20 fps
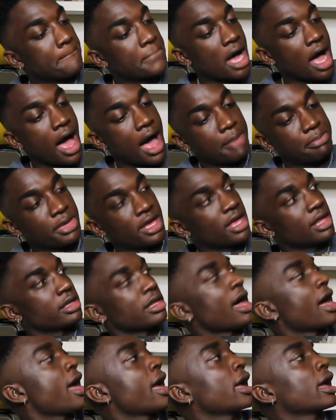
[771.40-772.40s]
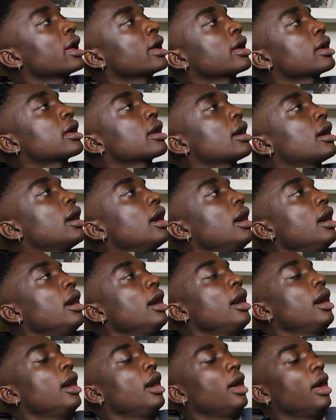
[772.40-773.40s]
poppin', like,
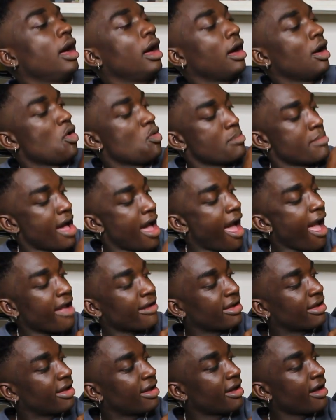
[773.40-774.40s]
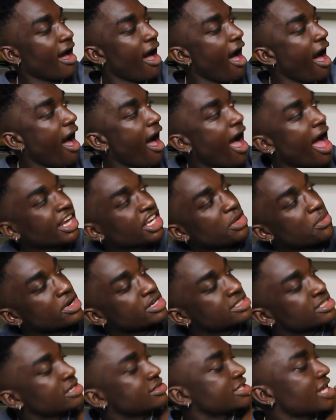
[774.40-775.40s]
oh my God, you
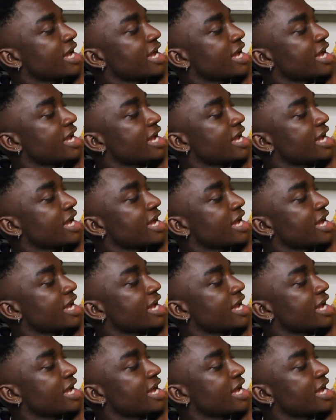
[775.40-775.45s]
are so